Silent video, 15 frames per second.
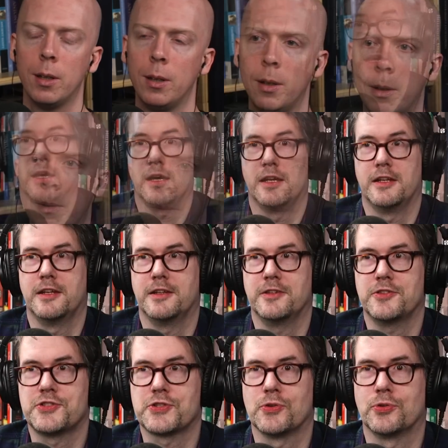Yeah, and
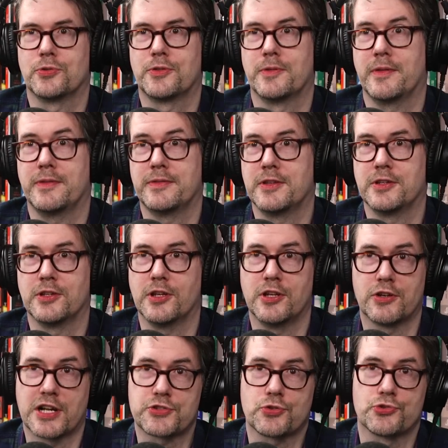so the
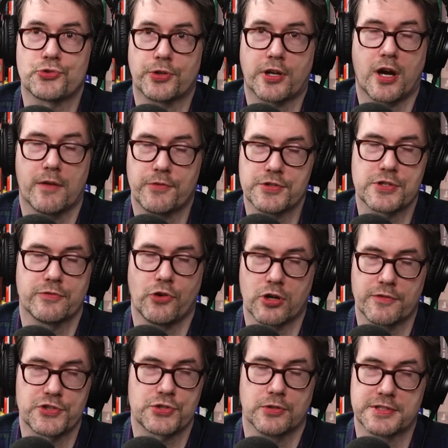International Joint Conference of
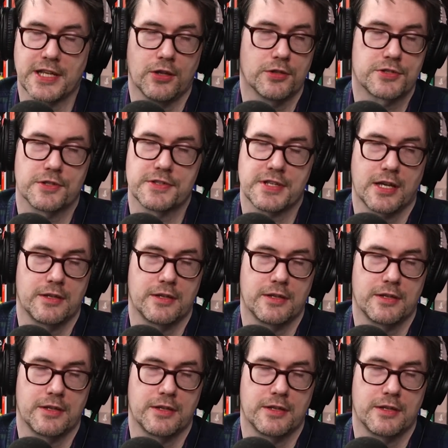Artificial Intelligence